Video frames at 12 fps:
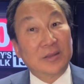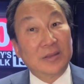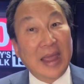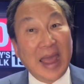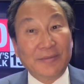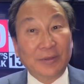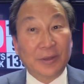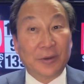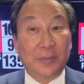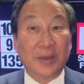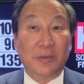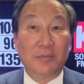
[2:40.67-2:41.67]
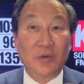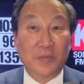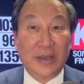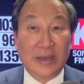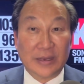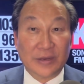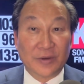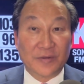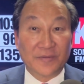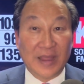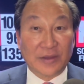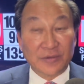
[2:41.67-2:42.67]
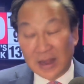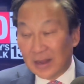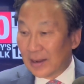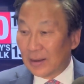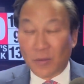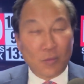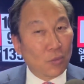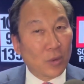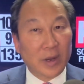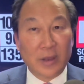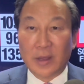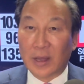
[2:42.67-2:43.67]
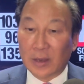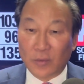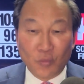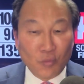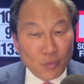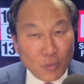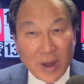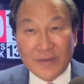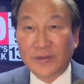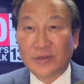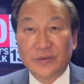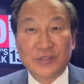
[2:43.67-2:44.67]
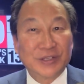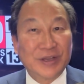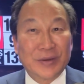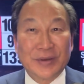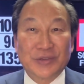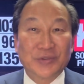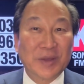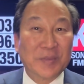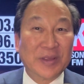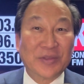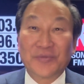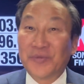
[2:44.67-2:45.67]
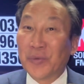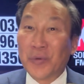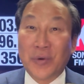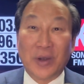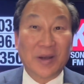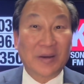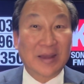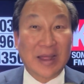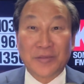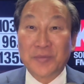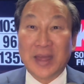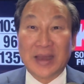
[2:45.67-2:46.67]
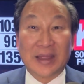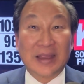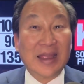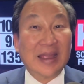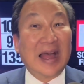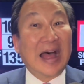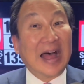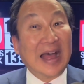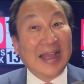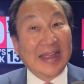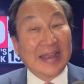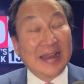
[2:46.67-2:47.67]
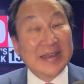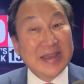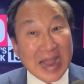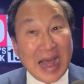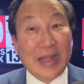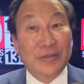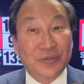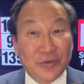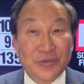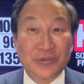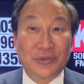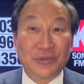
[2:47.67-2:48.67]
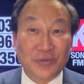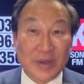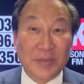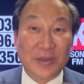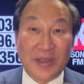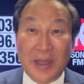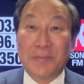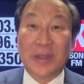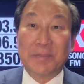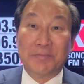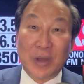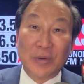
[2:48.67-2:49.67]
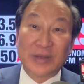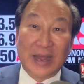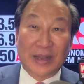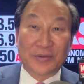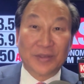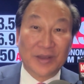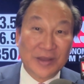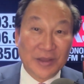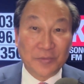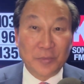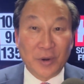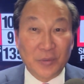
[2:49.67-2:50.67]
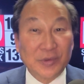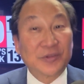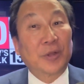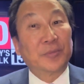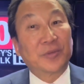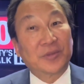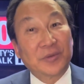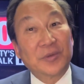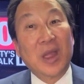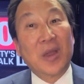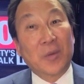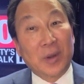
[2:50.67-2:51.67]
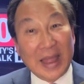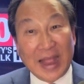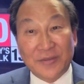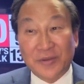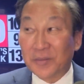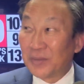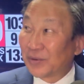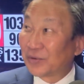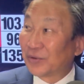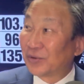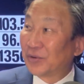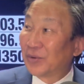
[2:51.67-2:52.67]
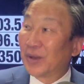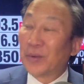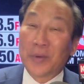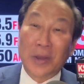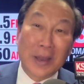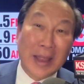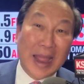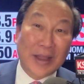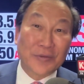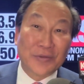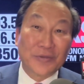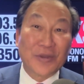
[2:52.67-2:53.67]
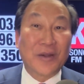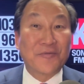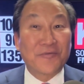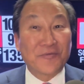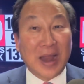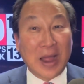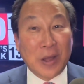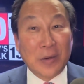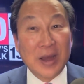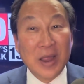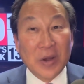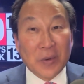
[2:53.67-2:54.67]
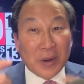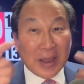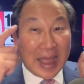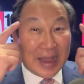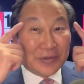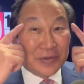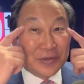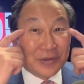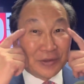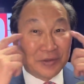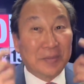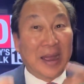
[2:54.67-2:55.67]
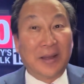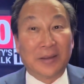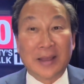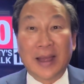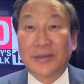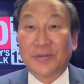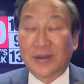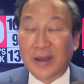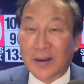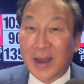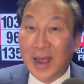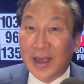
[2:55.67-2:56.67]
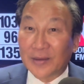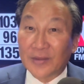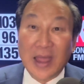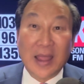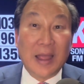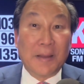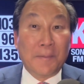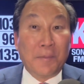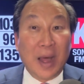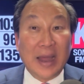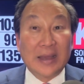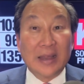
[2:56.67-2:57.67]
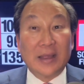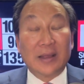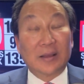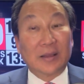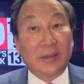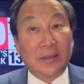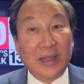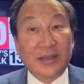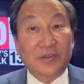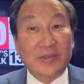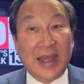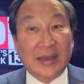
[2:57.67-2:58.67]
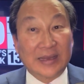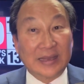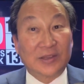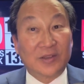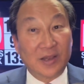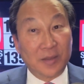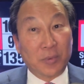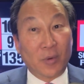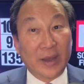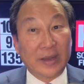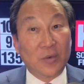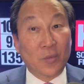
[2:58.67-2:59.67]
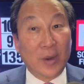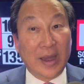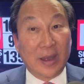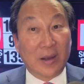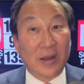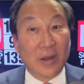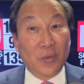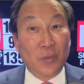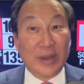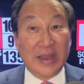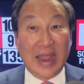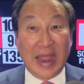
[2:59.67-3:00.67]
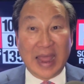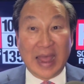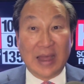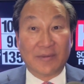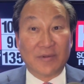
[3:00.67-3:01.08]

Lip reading: have a little bit of movement in your face. One of the revolutionary treatments for cosmetic non-surgical treatments have been Botox and Dysport, which helps to relax our muscles. So it relaxes our frown, relaxes the smile lines in our eyes. But let's not get to the point where we have